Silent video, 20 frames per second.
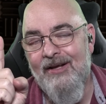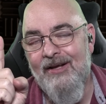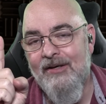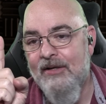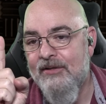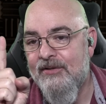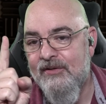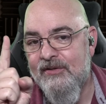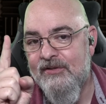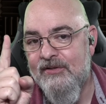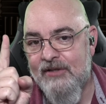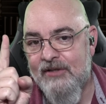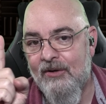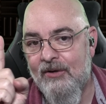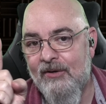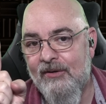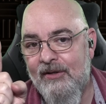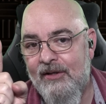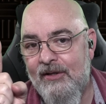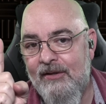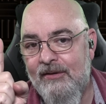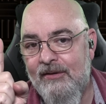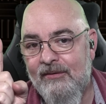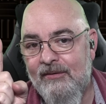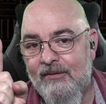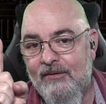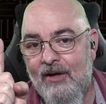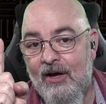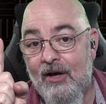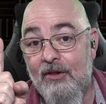necessarily
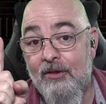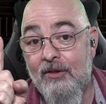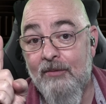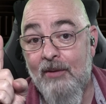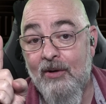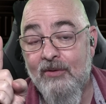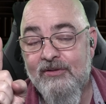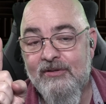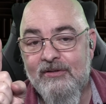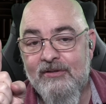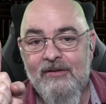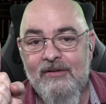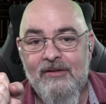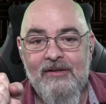the most,